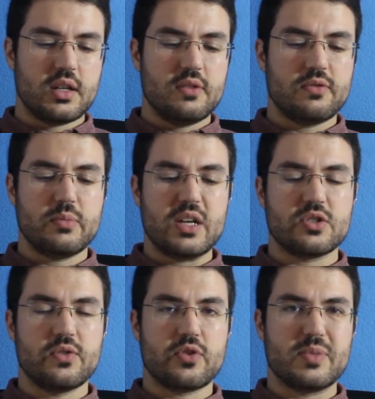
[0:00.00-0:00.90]

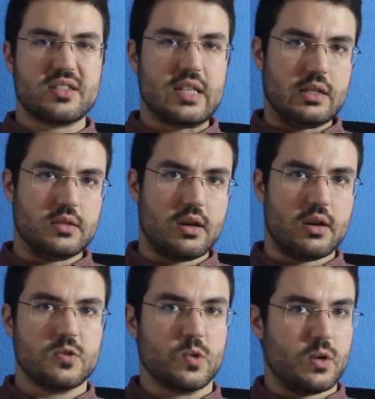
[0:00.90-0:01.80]
information from a
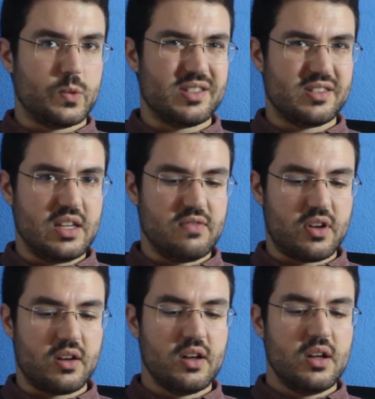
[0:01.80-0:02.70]
sender to a
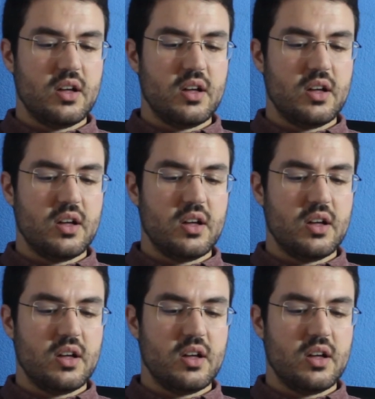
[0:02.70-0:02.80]
receiver